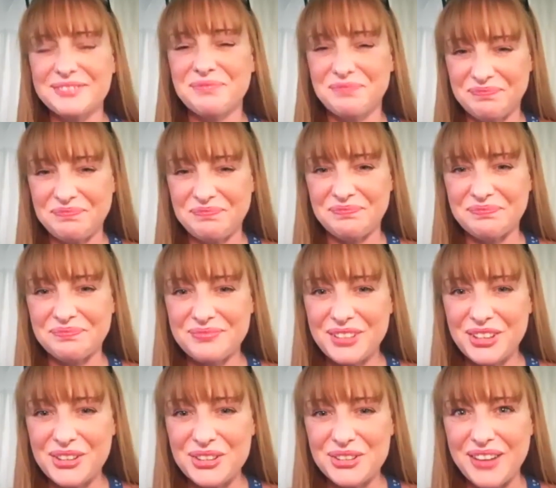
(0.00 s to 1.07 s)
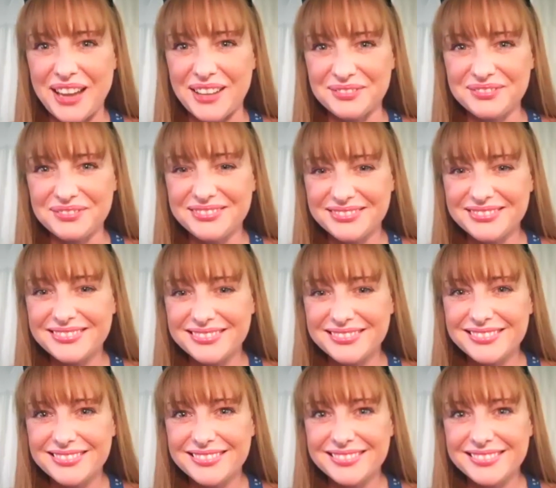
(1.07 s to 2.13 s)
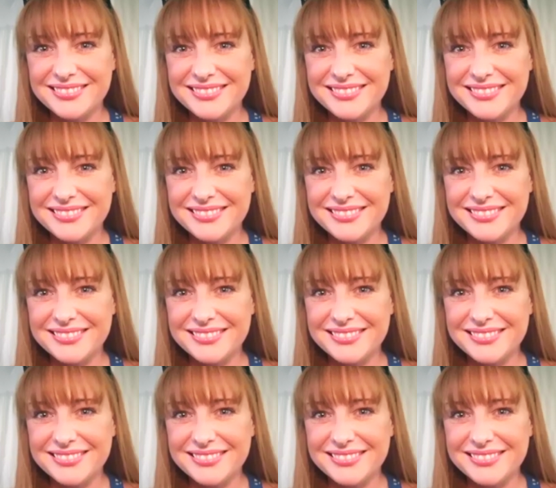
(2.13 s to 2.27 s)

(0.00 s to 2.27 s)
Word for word: I know, one of your fellow countrymen.